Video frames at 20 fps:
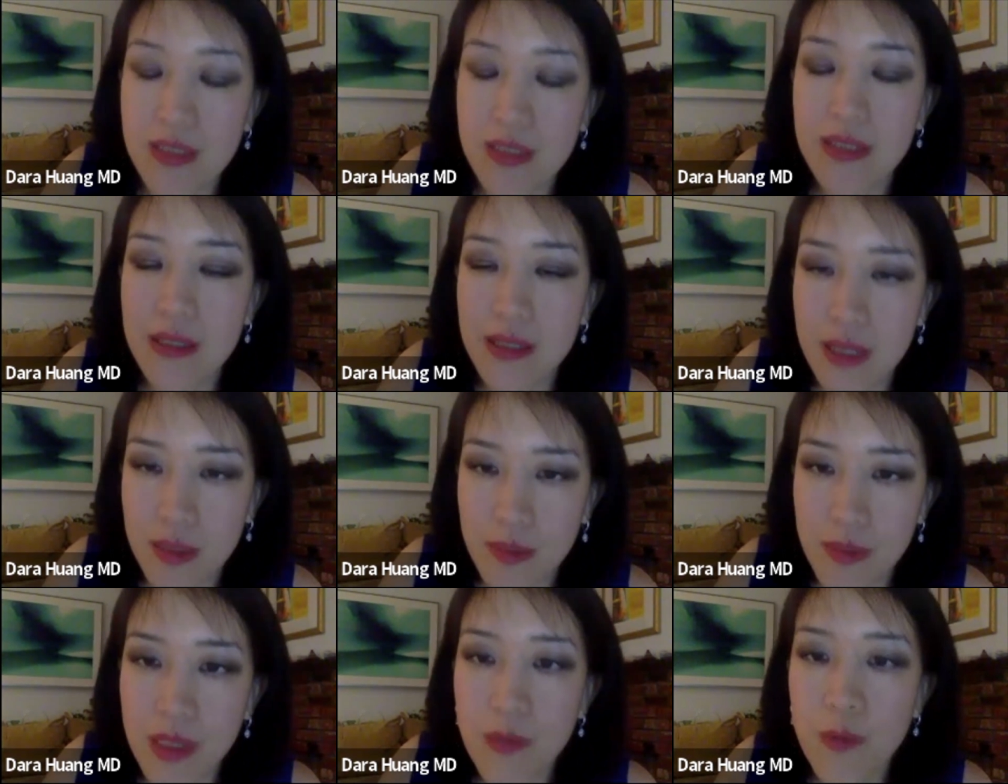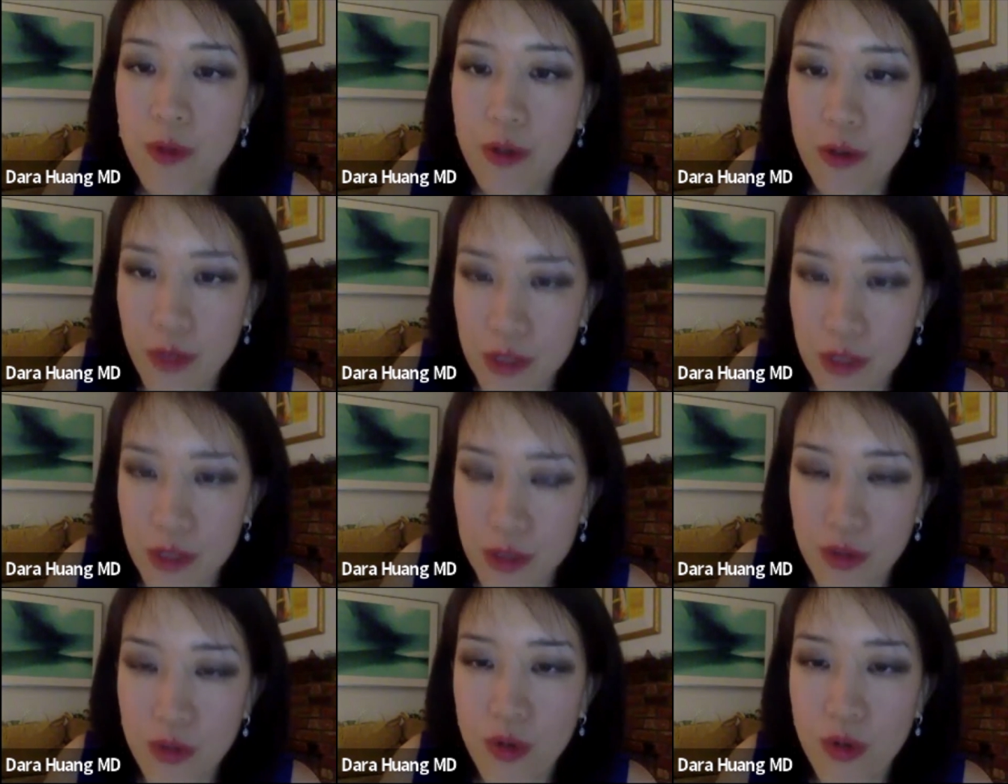This is something we're
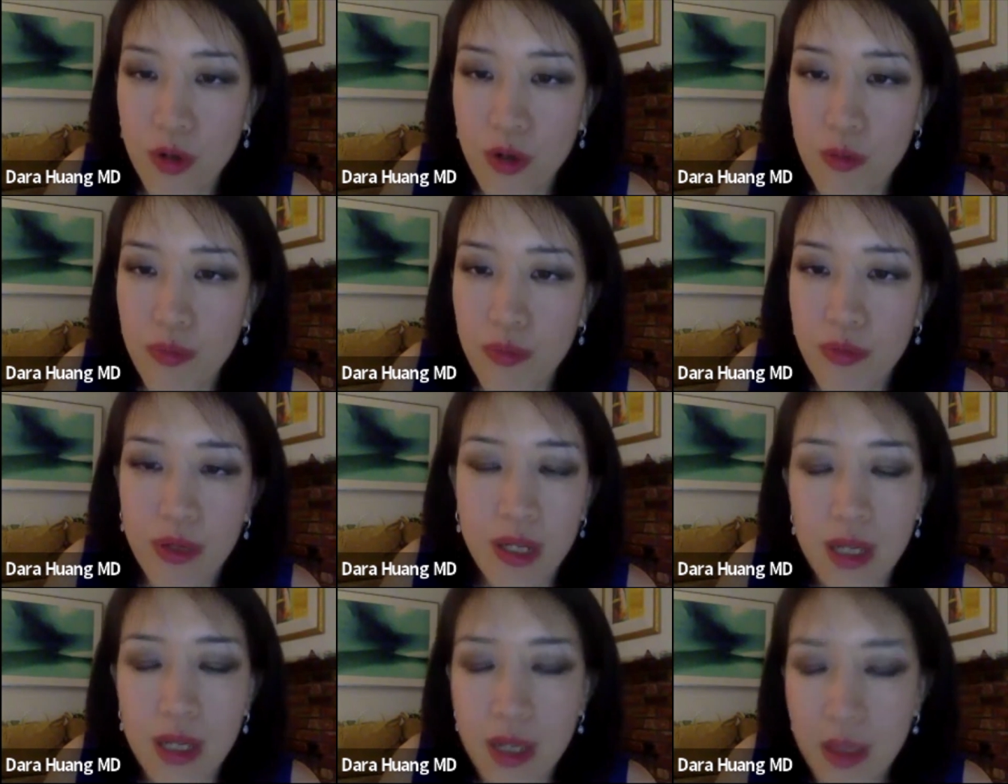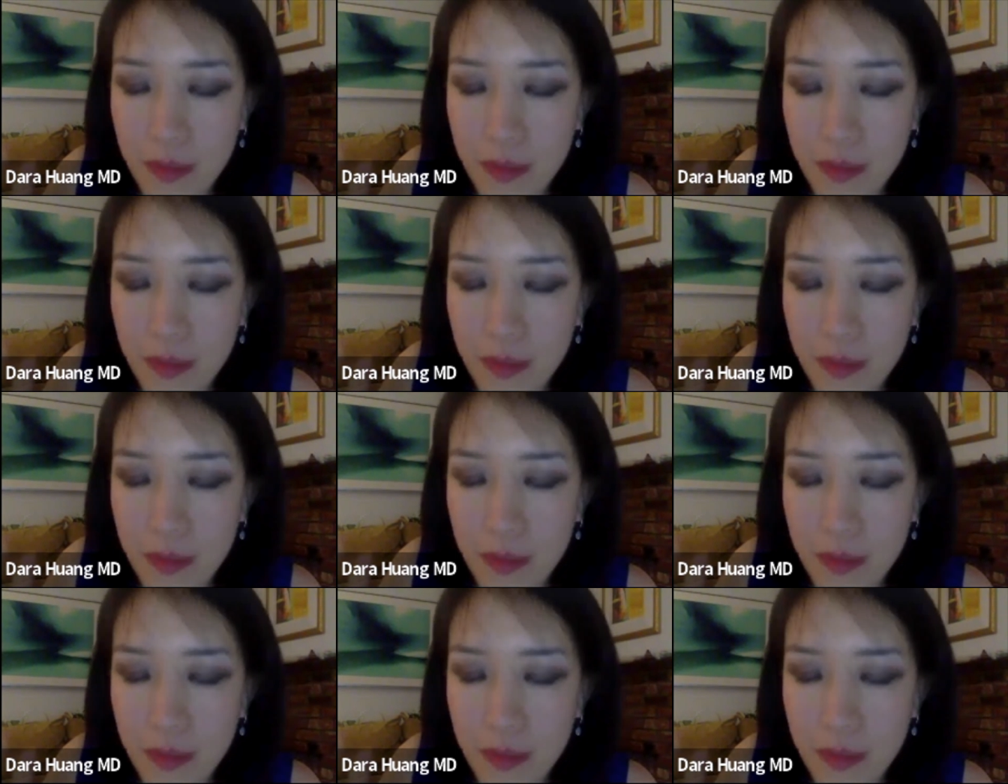going to incorporate.